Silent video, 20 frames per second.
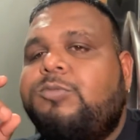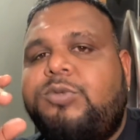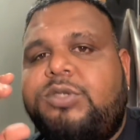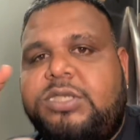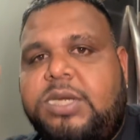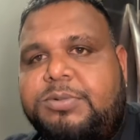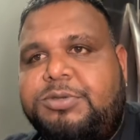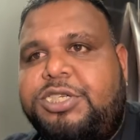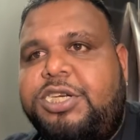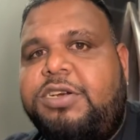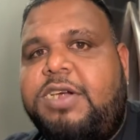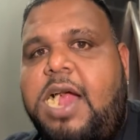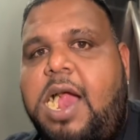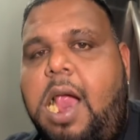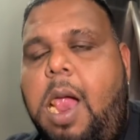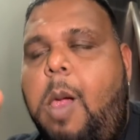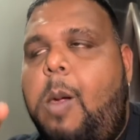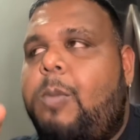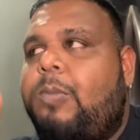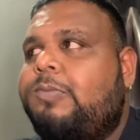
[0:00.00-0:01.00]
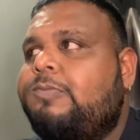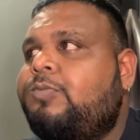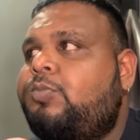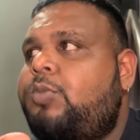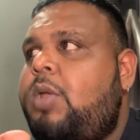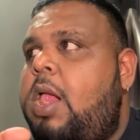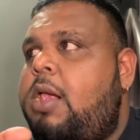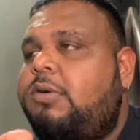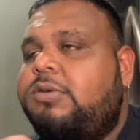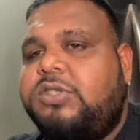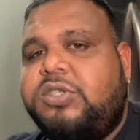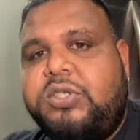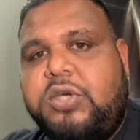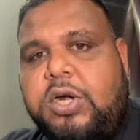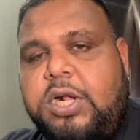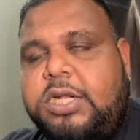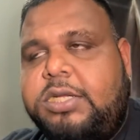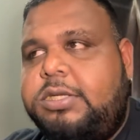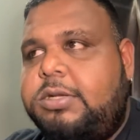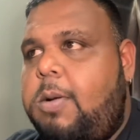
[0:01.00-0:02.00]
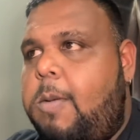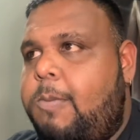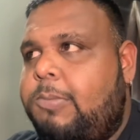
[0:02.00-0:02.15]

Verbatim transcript: Some ginger, salt,